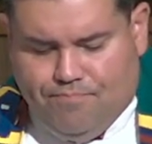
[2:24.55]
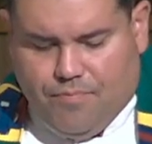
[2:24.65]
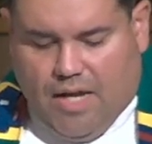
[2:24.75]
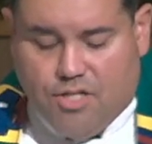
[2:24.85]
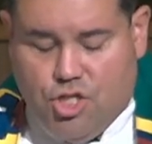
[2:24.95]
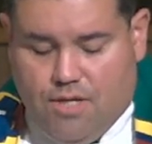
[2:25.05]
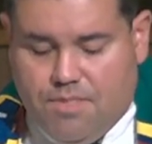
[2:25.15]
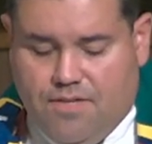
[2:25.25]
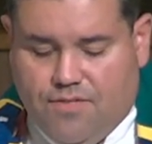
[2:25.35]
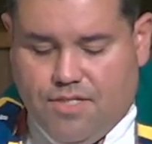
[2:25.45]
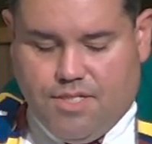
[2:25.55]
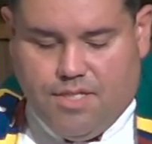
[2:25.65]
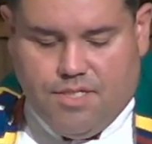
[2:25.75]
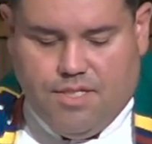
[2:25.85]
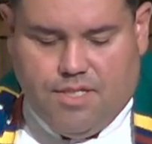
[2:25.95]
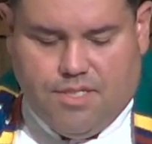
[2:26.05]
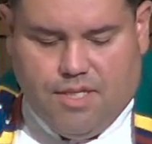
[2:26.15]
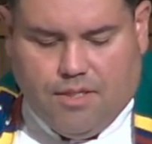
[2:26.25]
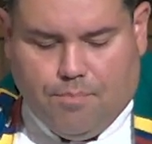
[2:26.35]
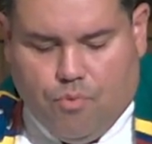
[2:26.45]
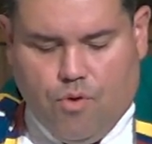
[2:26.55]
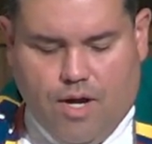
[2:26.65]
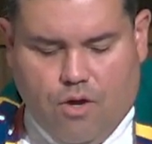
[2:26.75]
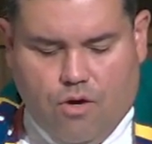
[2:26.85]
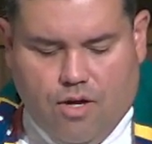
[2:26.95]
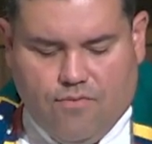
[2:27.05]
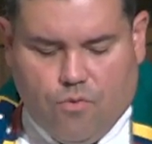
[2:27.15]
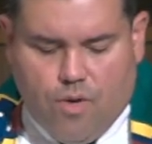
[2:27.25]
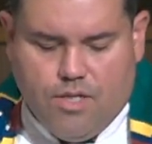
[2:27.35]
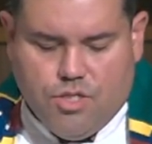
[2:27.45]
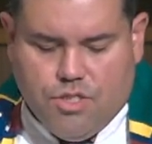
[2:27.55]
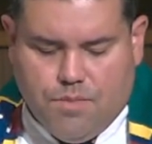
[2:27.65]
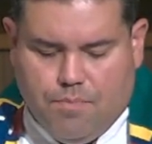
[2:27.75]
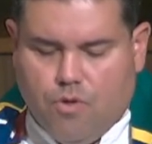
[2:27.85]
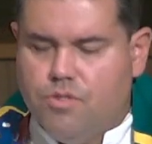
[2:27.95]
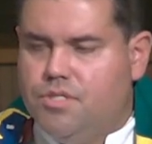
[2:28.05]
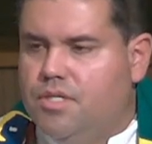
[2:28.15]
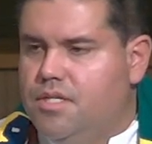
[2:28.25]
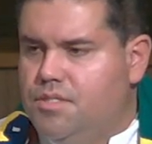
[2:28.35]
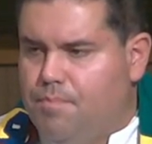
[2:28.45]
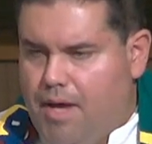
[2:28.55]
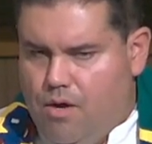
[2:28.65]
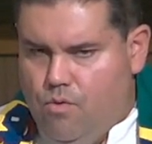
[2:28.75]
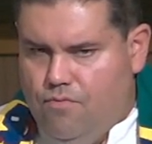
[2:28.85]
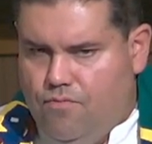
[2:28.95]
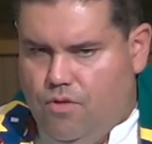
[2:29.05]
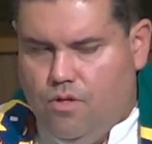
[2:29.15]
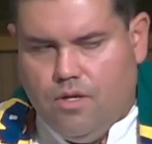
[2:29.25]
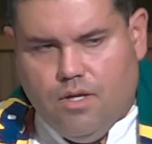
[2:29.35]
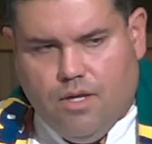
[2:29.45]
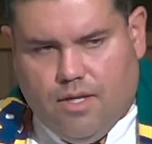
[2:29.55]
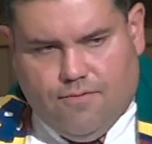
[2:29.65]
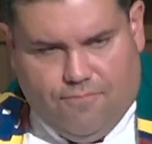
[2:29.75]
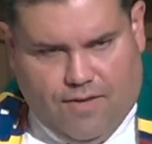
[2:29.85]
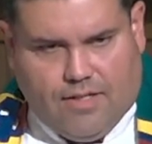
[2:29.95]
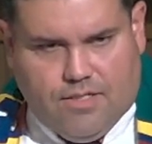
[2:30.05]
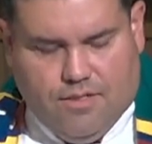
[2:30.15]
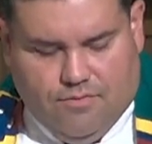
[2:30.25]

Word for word: And James even says this that the prayer of a righteous person is powerful and effective.